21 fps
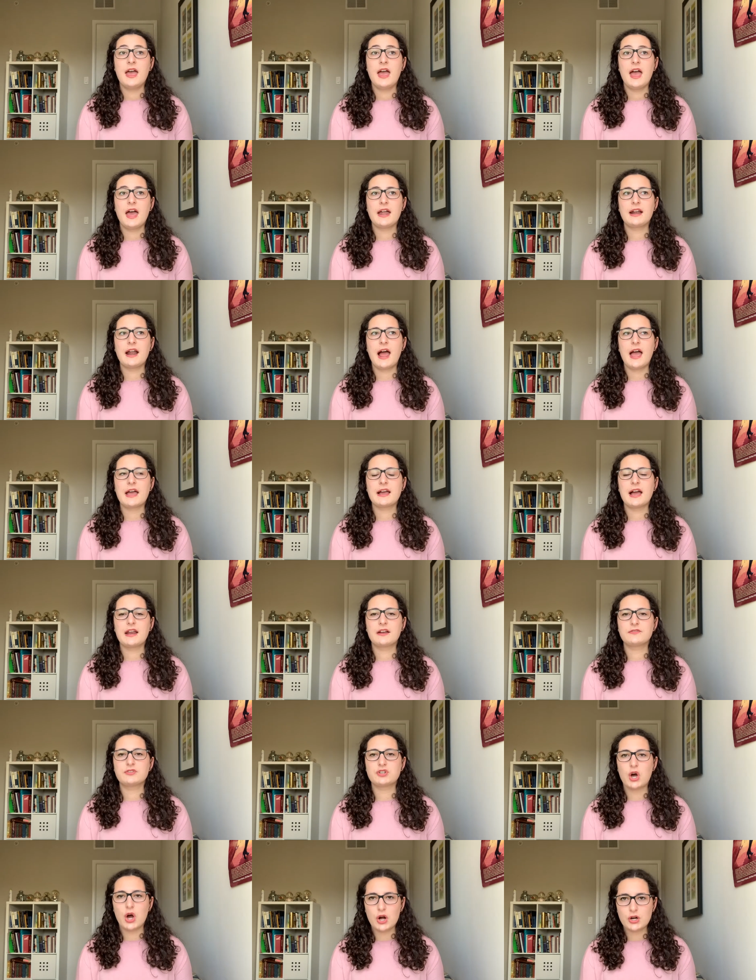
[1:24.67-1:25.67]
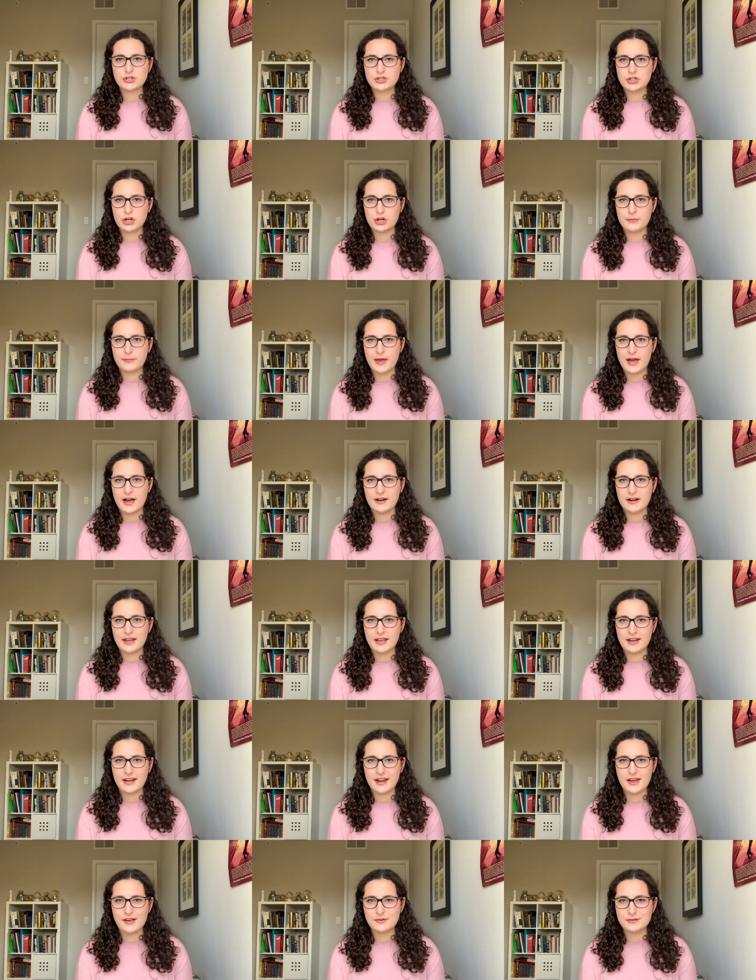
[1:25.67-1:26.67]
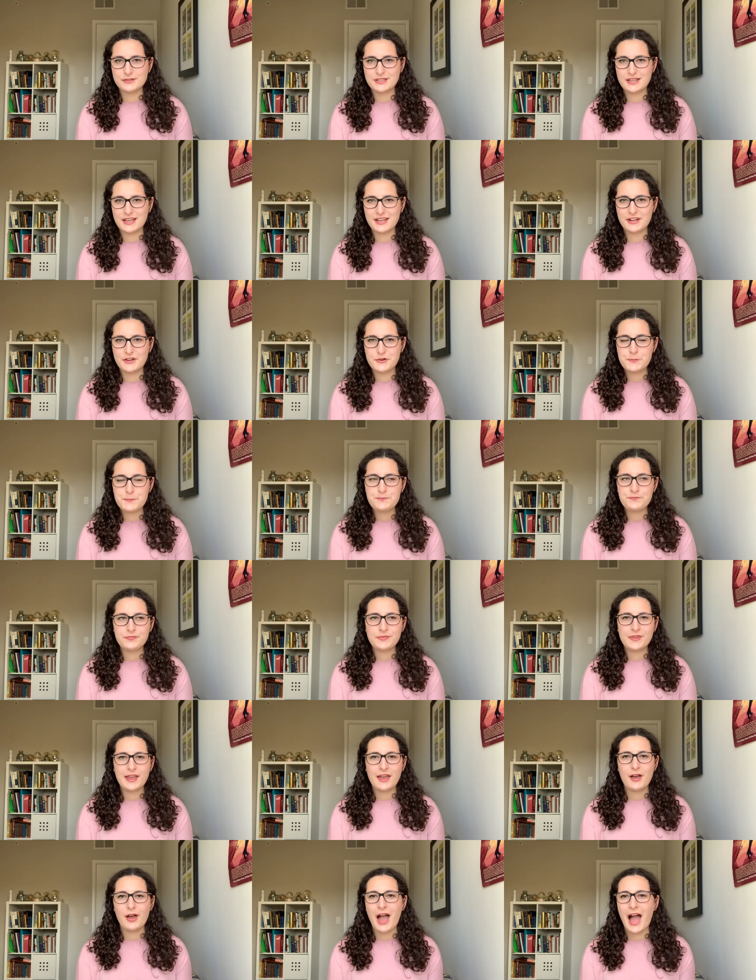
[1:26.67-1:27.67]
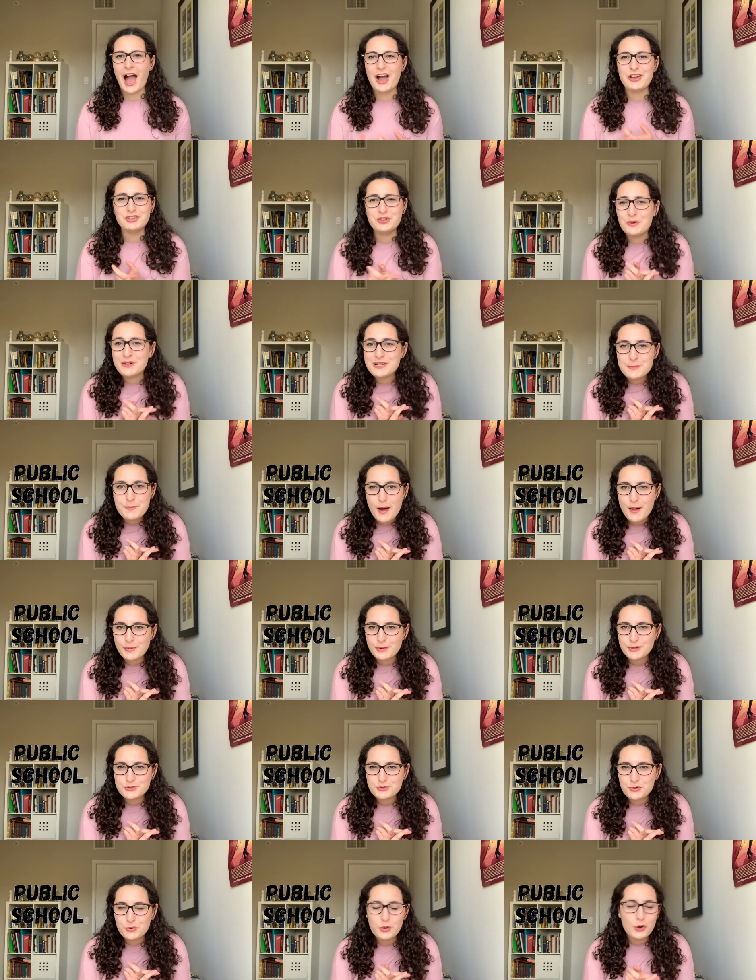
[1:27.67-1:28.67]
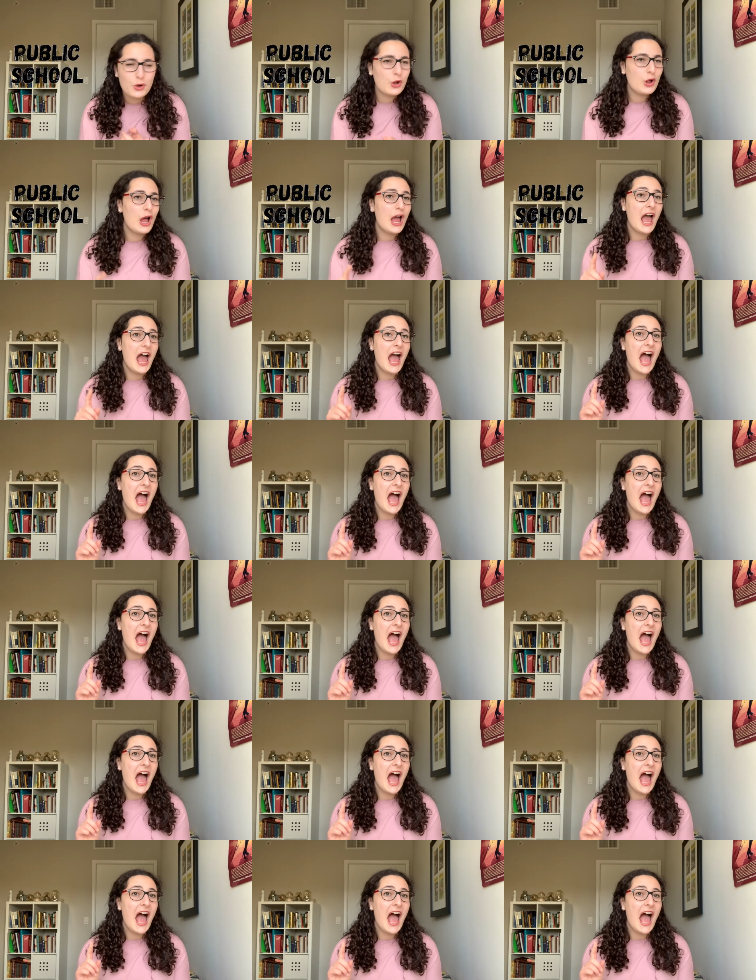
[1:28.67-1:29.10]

And I kind of talked to her about it. And I was like, you went to public school.